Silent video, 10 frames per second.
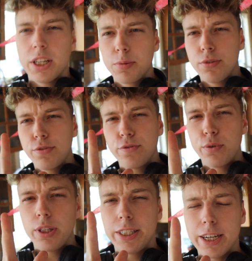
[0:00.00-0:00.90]
has been
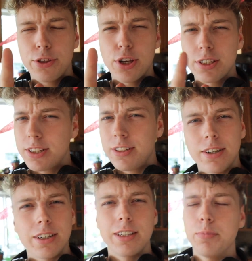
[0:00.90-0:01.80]
fully digested.
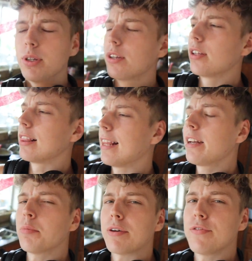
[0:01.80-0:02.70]
I am light on my